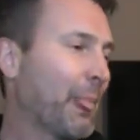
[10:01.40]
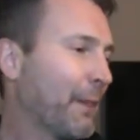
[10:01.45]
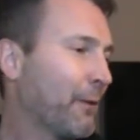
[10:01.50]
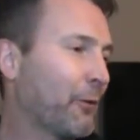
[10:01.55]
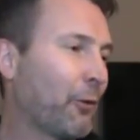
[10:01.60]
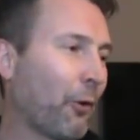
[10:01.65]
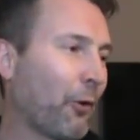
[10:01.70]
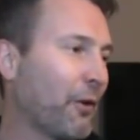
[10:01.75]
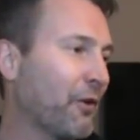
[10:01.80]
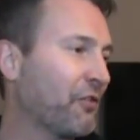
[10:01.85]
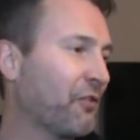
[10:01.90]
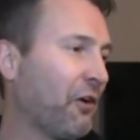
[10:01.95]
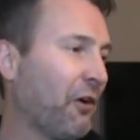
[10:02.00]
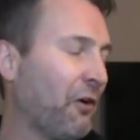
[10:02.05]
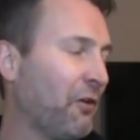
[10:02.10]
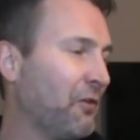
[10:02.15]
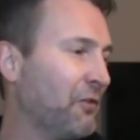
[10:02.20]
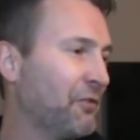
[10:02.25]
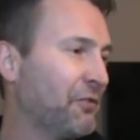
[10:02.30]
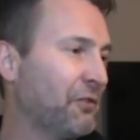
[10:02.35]
Glorious
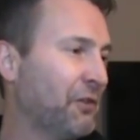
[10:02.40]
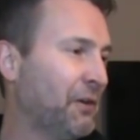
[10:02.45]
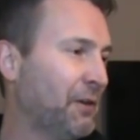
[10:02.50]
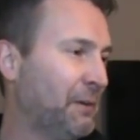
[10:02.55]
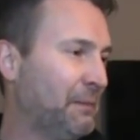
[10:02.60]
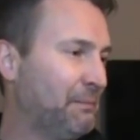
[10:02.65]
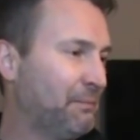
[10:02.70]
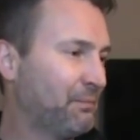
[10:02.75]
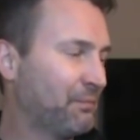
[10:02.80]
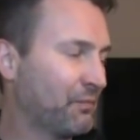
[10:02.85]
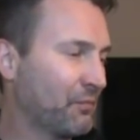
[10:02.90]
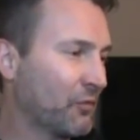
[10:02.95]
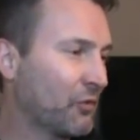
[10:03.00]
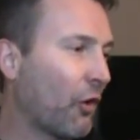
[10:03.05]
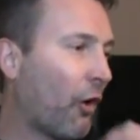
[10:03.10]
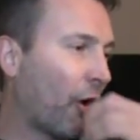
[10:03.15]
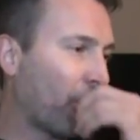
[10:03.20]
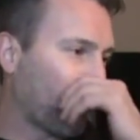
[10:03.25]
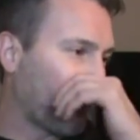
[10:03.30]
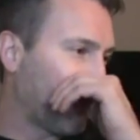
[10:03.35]
Carl's uh,
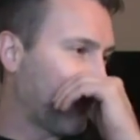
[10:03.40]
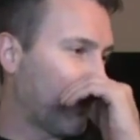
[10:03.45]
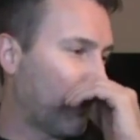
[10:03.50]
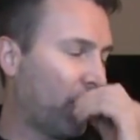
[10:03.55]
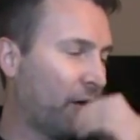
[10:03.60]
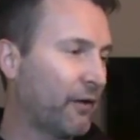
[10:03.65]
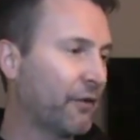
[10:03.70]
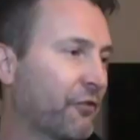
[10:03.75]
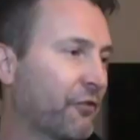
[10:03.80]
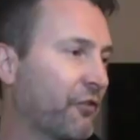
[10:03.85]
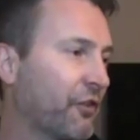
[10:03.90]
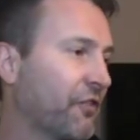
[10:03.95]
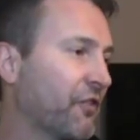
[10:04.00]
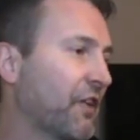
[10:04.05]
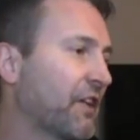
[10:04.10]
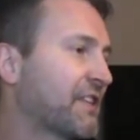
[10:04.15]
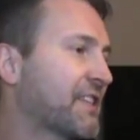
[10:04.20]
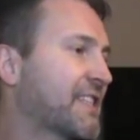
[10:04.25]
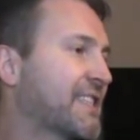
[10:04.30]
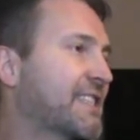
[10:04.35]
daughter-in-law just
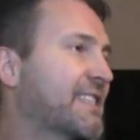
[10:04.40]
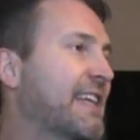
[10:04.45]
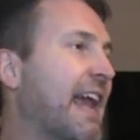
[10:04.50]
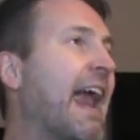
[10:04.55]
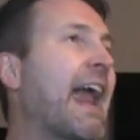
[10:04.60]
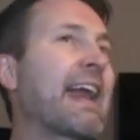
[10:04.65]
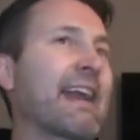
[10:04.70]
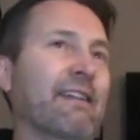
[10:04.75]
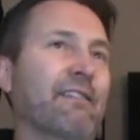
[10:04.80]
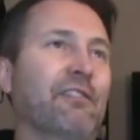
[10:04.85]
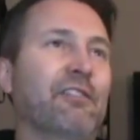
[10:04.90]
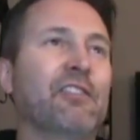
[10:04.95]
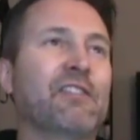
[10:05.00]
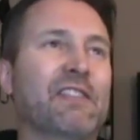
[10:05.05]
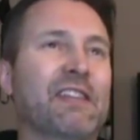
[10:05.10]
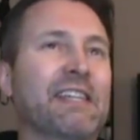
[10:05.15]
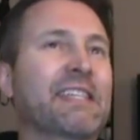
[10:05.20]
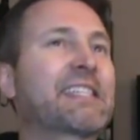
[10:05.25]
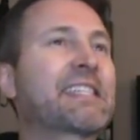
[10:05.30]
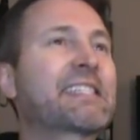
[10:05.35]
a saint, just
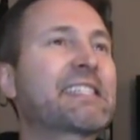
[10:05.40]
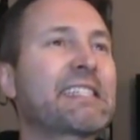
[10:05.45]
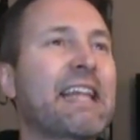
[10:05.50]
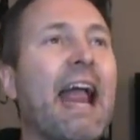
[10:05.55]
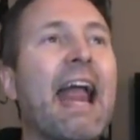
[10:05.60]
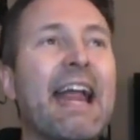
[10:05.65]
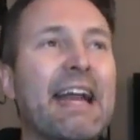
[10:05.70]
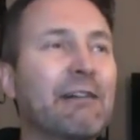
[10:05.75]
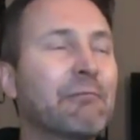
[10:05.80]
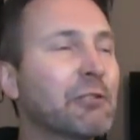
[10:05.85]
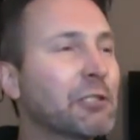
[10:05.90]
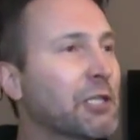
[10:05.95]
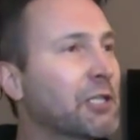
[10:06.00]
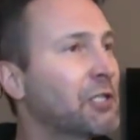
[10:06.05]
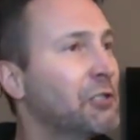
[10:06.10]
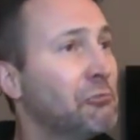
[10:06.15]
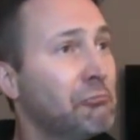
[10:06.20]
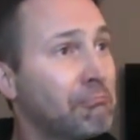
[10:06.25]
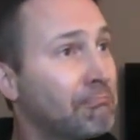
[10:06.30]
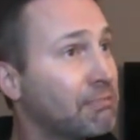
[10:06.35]
a saint.
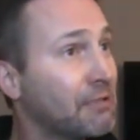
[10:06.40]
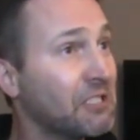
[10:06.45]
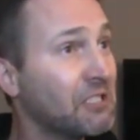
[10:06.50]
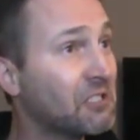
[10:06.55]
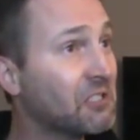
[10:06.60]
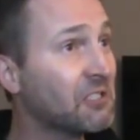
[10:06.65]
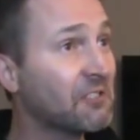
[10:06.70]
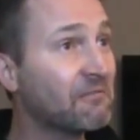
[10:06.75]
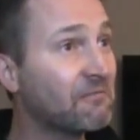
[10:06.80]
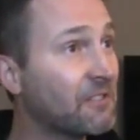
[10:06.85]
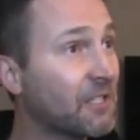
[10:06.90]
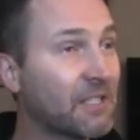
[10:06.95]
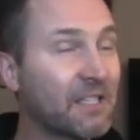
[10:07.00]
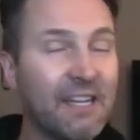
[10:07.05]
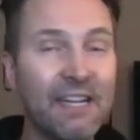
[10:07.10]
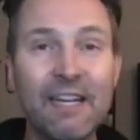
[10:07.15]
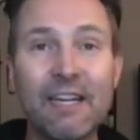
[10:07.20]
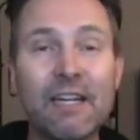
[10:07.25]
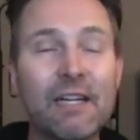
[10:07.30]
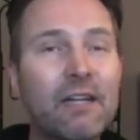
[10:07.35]
Like, you better not fuck,
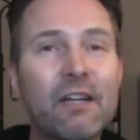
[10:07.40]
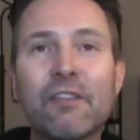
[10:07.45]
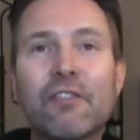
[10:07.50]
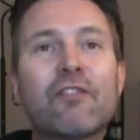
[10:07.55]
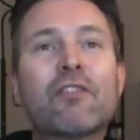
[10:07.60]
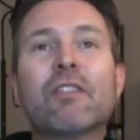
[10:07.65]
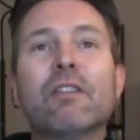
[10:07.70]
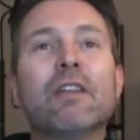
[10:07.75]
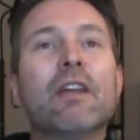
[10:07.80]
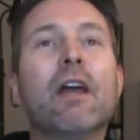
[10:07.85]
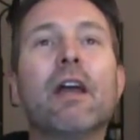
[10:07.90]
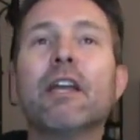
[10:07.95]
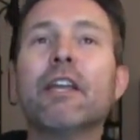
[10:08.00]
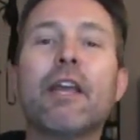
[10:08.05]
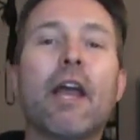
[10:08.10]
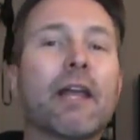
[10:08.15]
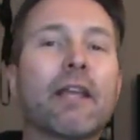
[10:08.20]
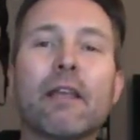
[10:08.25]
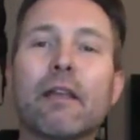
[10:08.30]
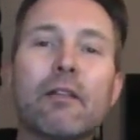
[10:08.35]
because
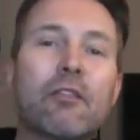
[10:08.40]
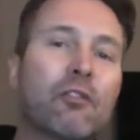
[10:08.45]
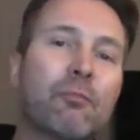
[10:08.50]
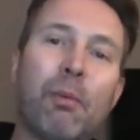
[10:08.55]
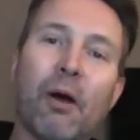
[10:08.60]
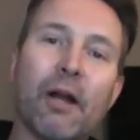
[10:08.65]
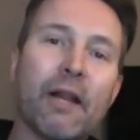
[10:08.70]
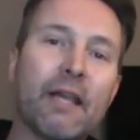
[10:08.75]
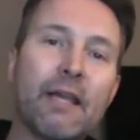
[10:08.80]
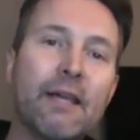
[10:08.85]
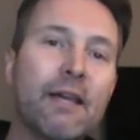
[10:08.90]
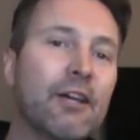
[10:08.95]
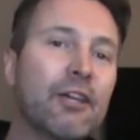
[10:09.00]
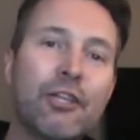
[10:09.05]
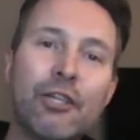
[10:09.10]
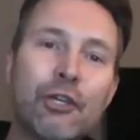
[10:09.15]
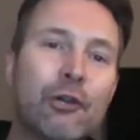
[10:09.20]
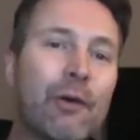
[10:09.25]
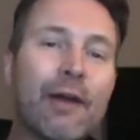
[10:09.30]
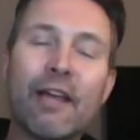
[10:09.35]
buddy,
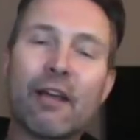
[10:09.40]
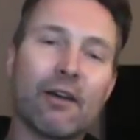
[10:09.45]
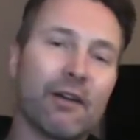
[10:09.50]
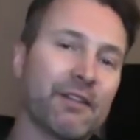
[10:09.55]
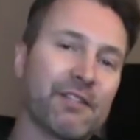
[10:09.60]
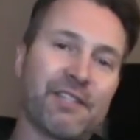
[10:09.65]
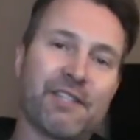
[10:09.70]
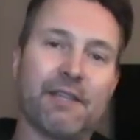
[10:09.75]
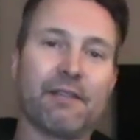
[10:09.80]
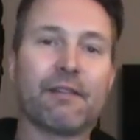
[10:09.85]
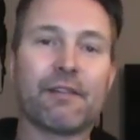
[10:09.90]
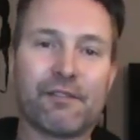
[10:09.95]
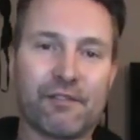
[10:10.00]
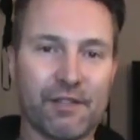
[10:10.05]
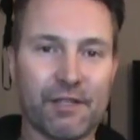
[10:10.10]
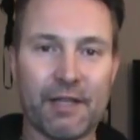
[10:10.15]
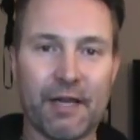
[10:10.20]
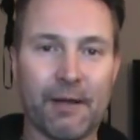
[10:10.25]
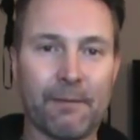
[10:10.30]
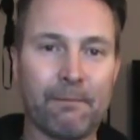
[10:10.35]
you ain't going to see this
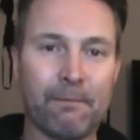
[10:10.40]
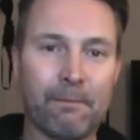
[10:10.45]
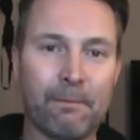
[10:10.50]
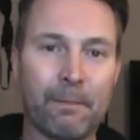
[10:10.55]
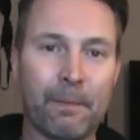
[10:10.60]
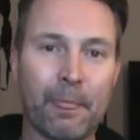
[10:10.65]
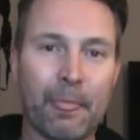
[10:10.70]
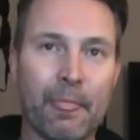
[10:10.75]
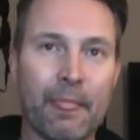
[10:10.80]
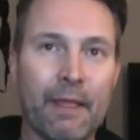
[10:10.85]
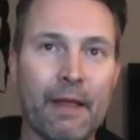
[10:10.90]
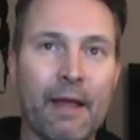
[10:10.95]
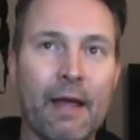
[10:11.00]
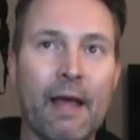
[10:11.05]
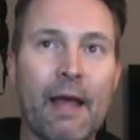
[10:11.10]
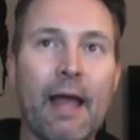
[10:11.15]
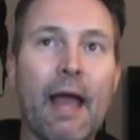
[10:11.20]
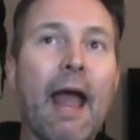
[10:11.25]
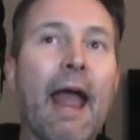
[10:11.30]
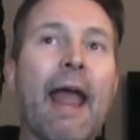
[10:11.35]
again.
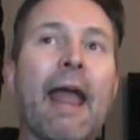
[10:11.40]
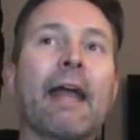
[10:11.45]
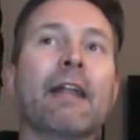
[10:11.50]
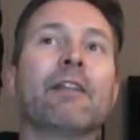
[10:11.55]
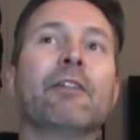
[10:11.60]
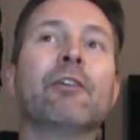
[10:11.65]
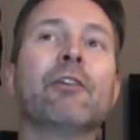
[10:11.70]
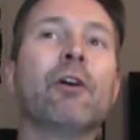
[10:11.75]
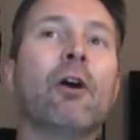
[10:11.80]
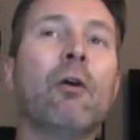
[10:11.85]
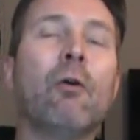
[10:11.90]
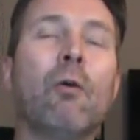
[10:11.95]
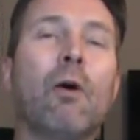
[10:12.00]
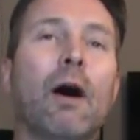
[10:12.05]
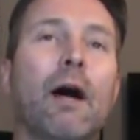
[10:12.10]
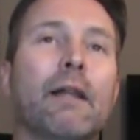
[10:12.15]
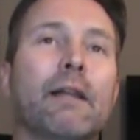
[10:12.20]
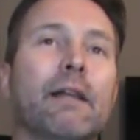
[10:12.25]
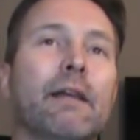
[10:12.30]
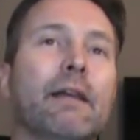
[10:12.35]
And you know
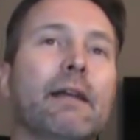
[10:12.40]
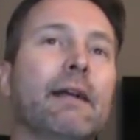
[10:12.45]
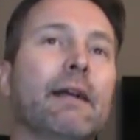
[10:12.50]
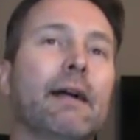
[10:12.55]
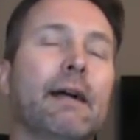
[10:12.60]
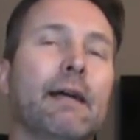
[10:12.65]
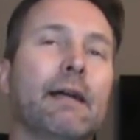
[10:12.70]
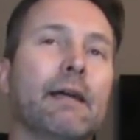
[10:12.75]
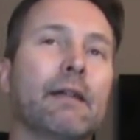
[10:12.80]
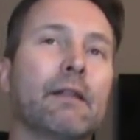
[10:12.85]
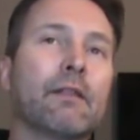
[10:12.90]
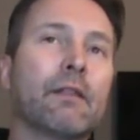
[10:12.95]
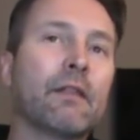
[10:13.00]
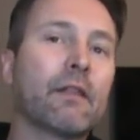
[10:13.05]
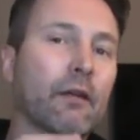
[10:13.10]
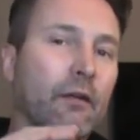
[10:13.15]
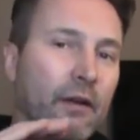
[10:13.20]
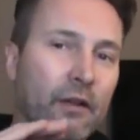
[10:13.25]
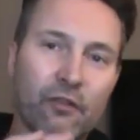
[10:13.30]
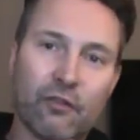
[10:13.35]
what?
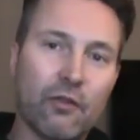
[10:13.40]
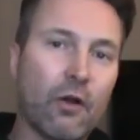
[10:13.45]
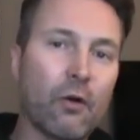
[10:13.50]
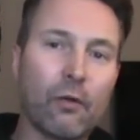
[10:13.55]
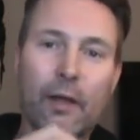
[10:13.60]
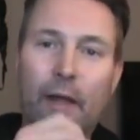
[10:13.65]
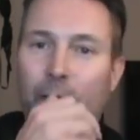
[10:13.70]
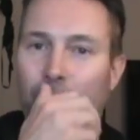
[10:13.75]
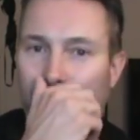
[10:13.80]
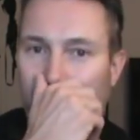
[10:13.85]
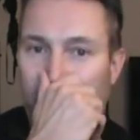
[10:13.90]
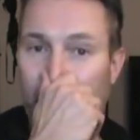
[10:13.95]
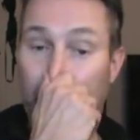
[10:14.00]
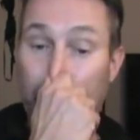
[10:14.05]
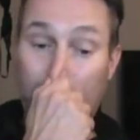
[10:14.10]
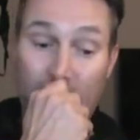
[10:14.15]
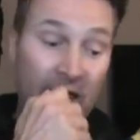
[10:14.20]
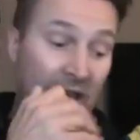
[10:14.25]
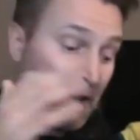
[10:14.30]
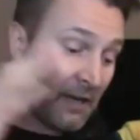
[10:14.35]
There is no guarantee.
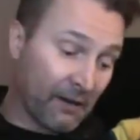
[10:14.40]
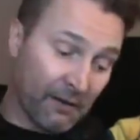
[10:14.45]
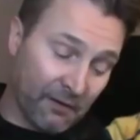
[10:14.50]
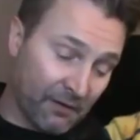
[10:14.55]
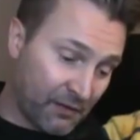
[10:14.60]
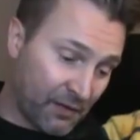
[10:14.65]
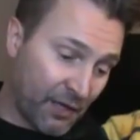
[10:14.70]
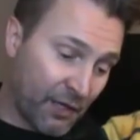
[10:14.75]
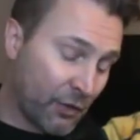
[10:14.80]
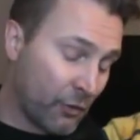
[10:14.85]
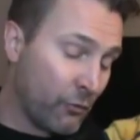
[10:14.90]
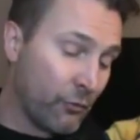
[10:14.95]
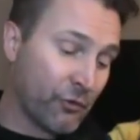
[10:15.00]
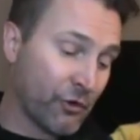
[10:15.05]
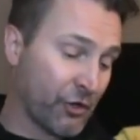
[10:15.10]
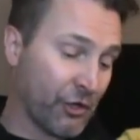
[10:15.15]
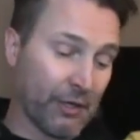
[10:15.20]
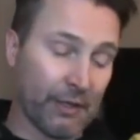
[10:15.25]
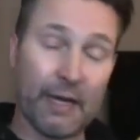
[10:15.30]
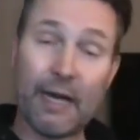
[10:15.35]
Can't guarantee you
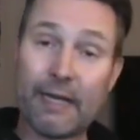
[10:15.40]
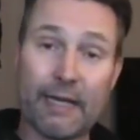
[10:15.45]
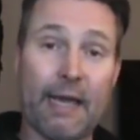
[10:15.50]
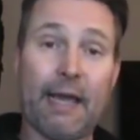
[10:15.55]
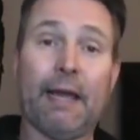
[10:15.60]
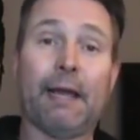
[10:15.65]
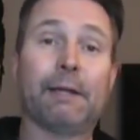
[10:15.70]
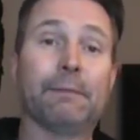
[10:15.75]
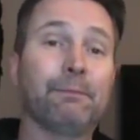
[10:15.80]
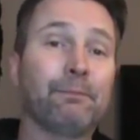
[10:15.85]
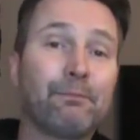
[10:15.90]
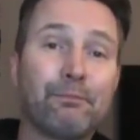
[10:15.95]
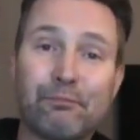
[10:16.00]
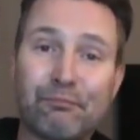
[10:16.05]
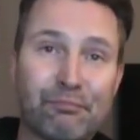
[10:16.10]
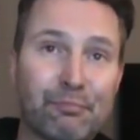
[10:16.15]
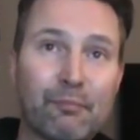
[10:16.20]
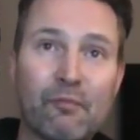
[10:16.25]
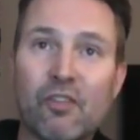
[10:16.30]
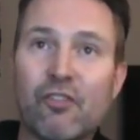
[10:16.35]
shit. I can't.
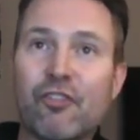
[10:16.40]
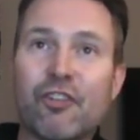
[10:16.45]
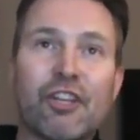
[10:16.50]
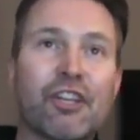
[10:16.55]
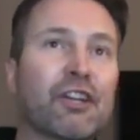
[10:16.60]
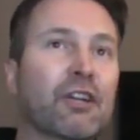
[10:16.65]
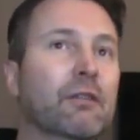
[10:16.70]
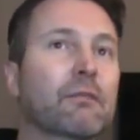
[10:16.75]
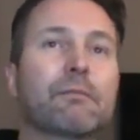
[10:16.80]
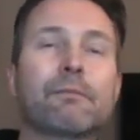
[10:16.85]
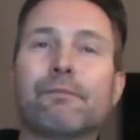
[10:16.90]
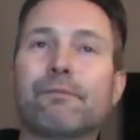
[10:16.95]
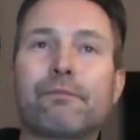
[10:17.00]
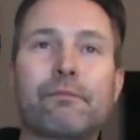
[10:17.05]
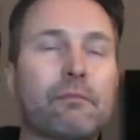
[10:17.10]
She could